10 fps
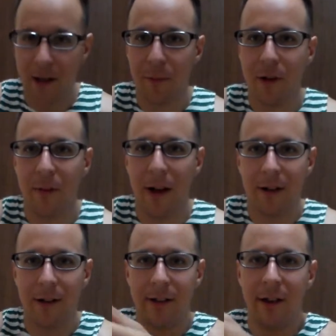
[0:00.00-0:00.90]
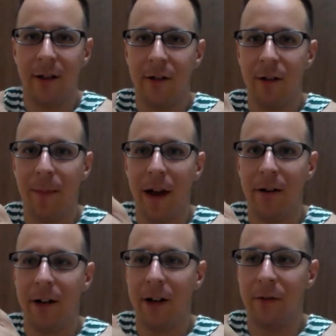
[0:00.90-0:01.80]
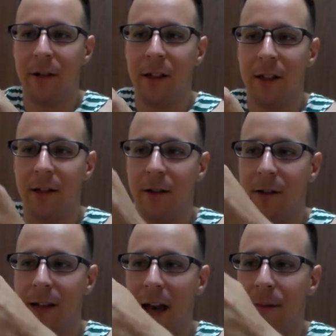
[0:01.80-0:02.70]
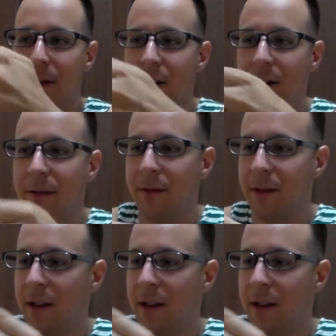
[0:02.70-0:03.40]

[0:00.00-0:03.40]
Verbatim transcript: you can put your batteries in there. There's a battery release little tab here.